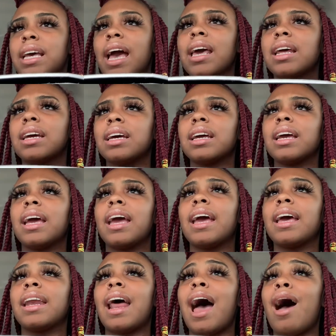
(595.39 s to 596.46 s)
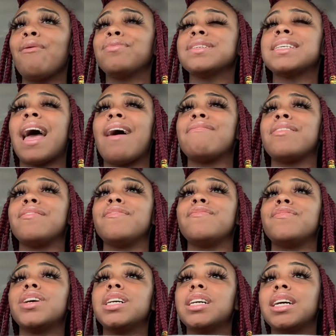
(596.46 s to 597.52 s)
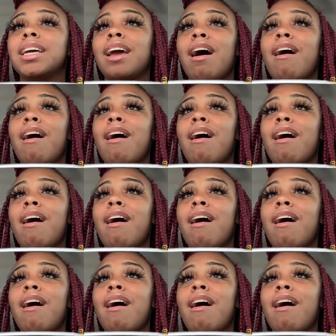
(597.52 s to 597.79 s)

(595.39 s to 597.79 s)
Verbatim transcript: skating again and I was having fun,